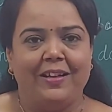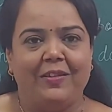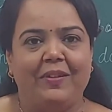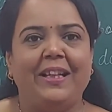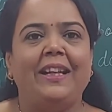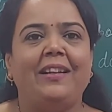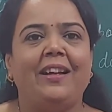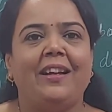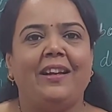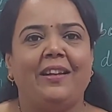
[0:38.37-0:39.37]
We
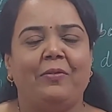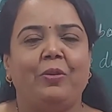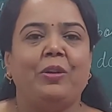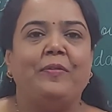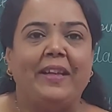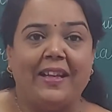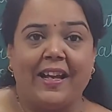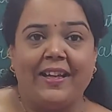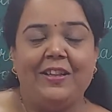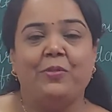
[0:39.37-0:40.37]
declare what we
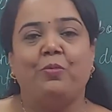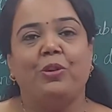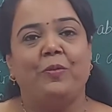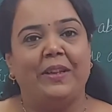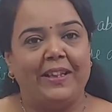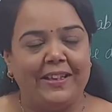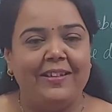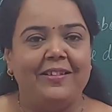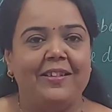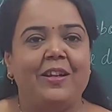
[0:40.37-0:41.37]
liked, what we
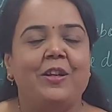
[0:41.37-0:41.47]
didn't.